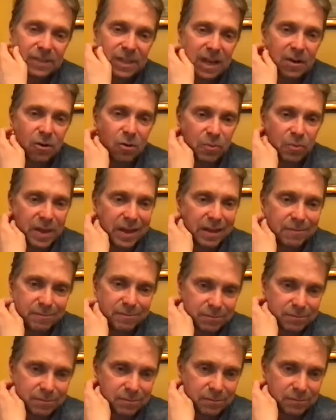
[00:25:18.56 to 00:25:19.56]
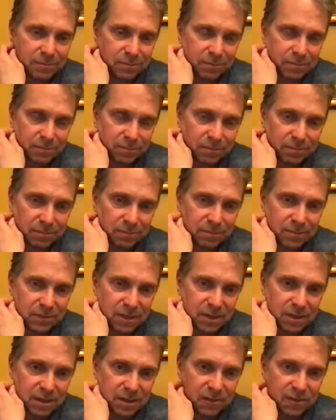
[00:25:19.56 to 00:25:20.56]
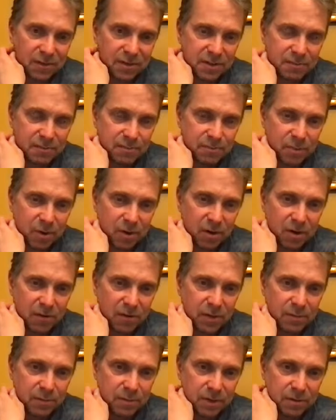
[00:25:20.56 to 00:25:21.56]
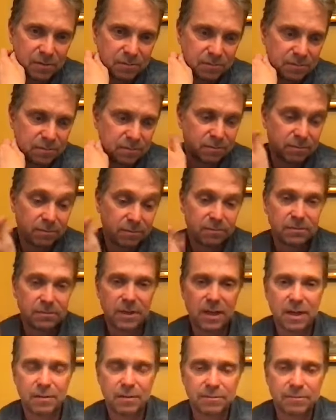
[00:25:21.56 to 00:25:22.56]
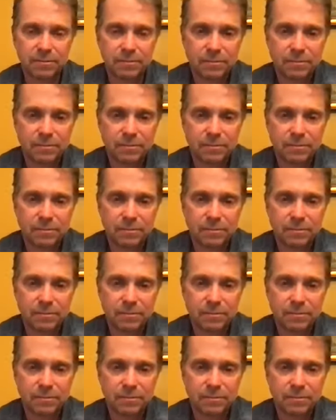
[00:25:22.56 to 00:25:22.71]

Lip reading: I hope that covers part of it, but yeah.